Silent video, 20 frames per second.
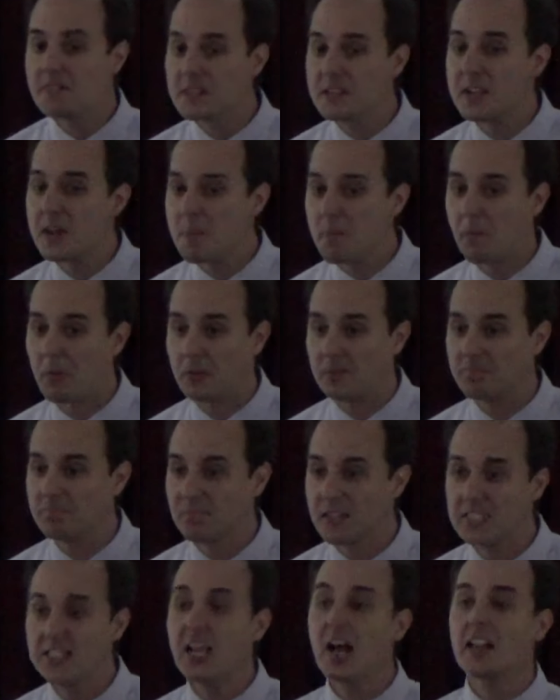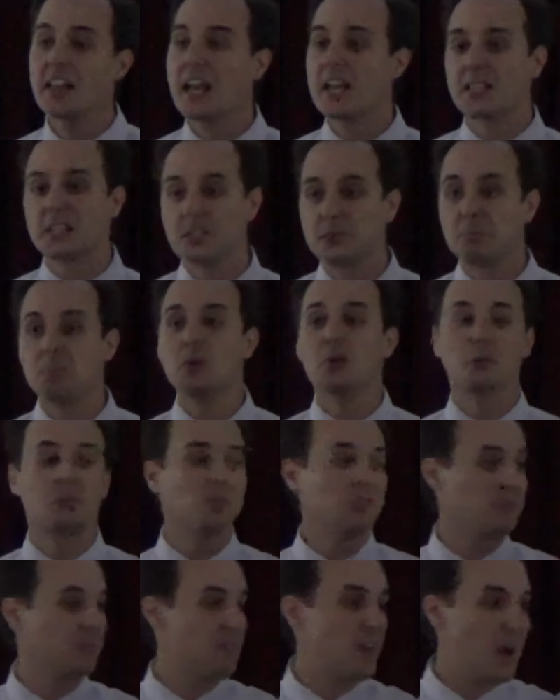the temple. It's not like this book
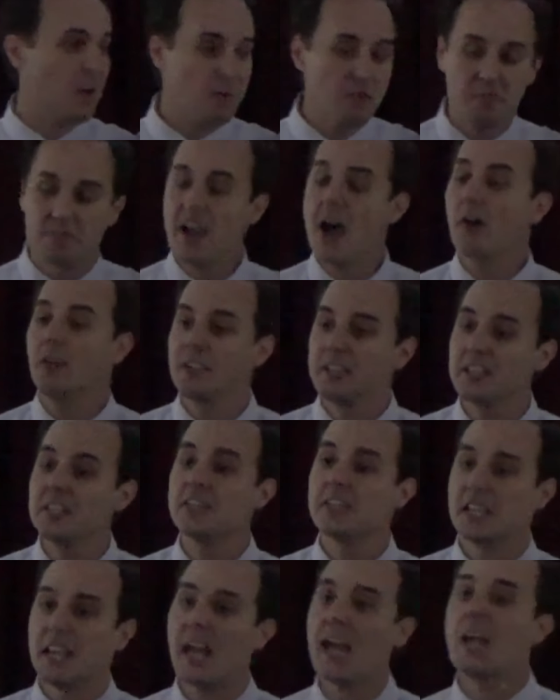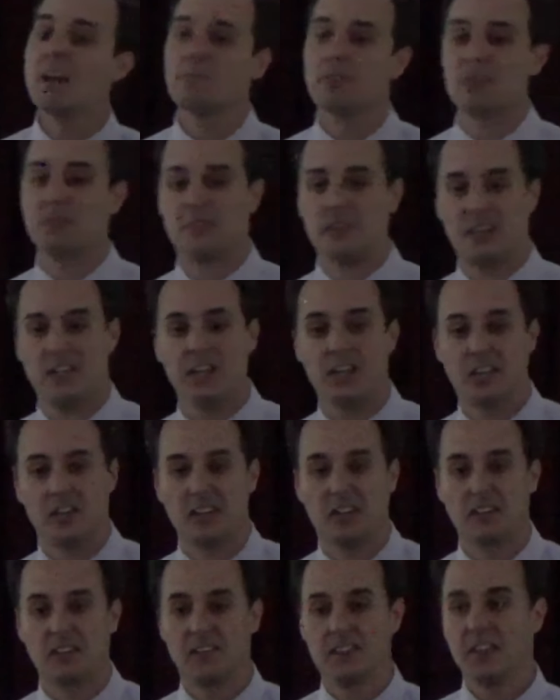was found. We found it in the cave over
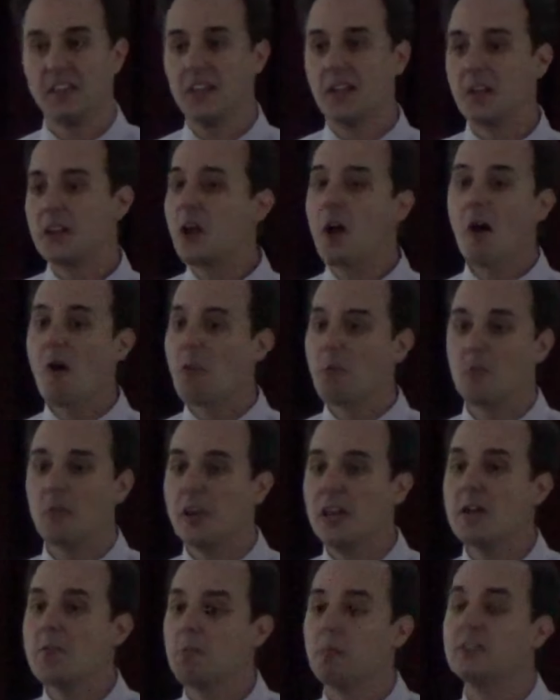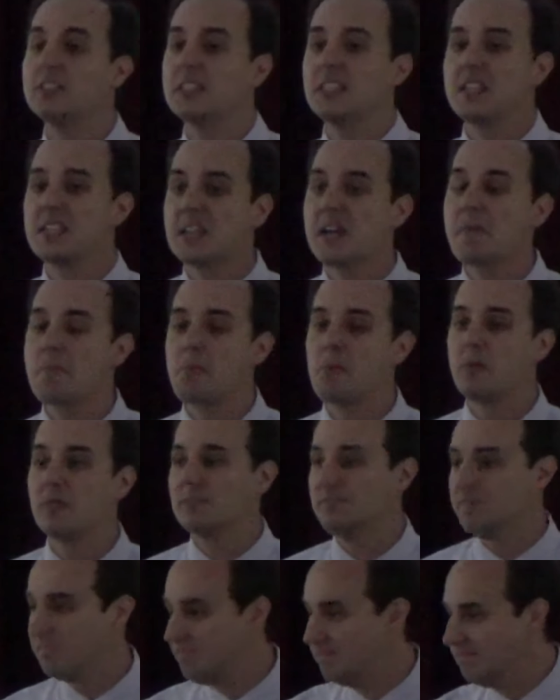here. No, it was in the temple.
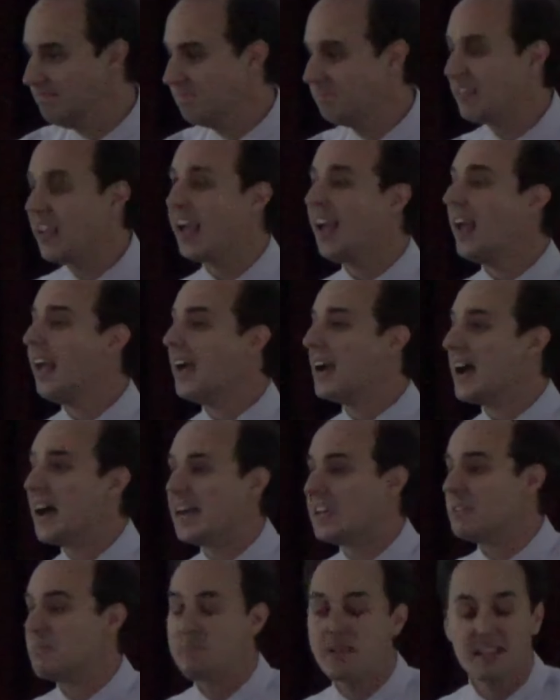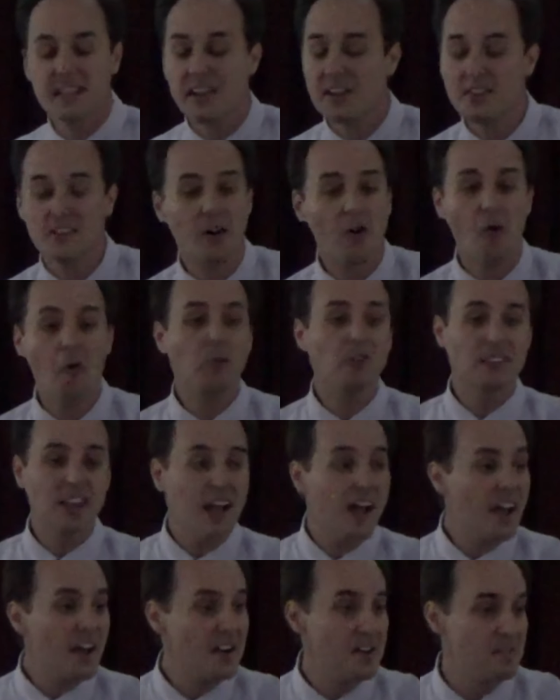it had been there the whole
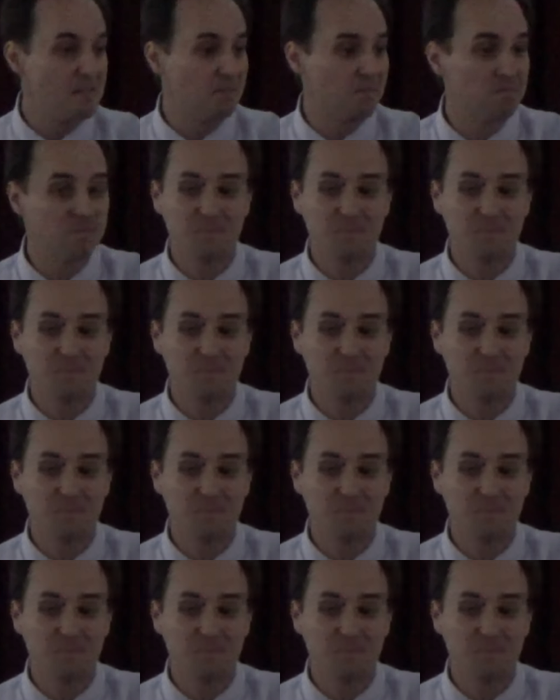time.